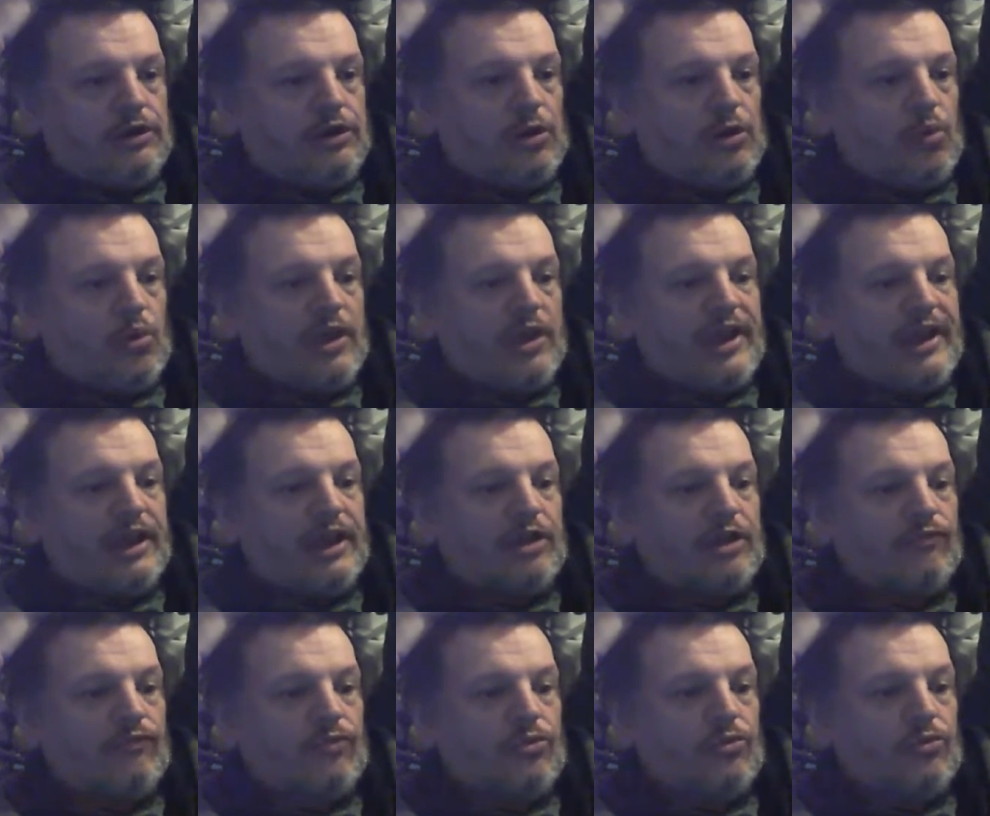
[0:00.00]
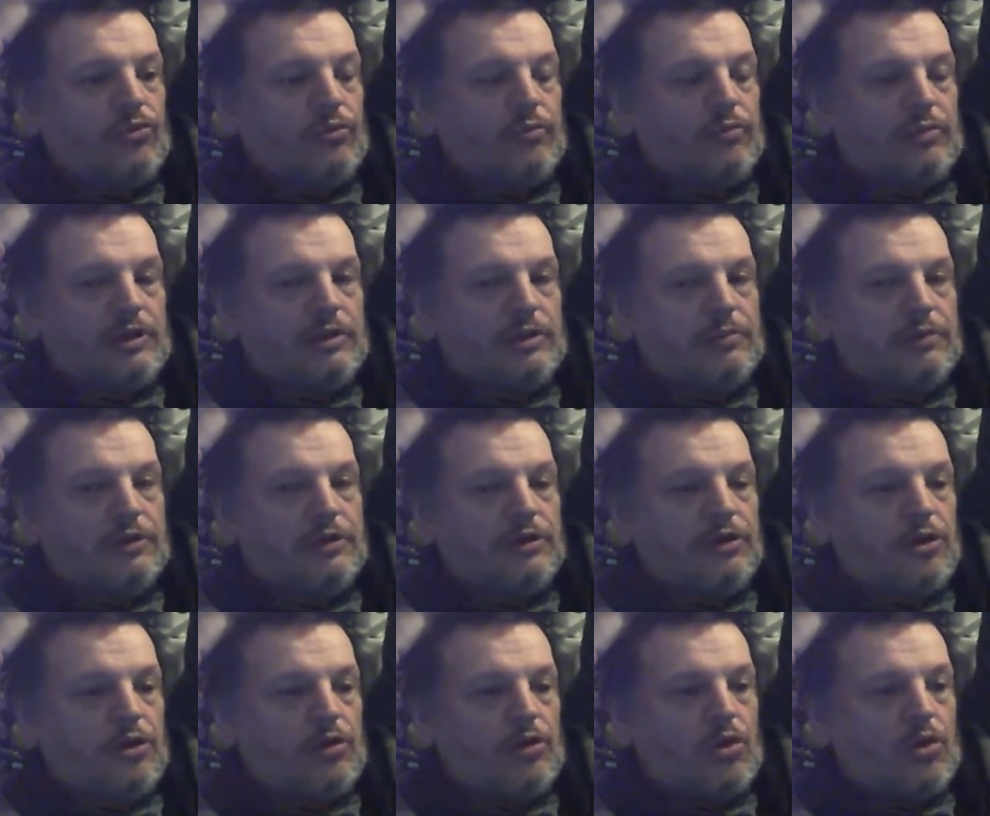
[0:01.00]
old kangaroo and
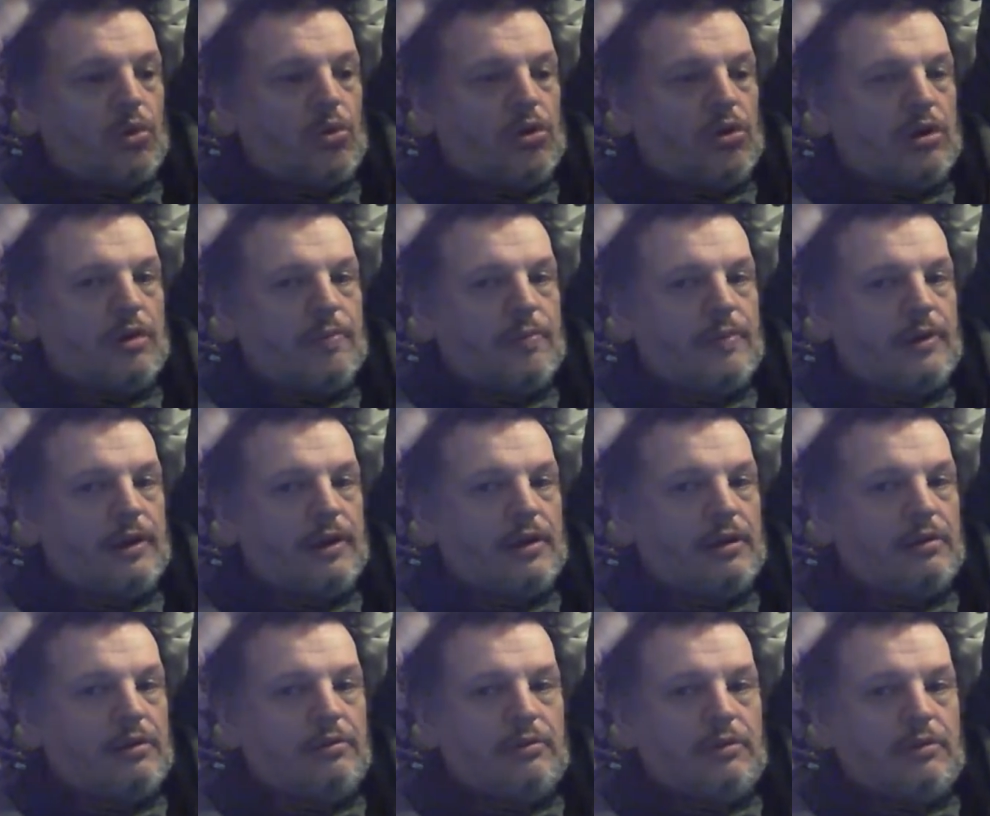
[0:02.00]
maybe koala bear,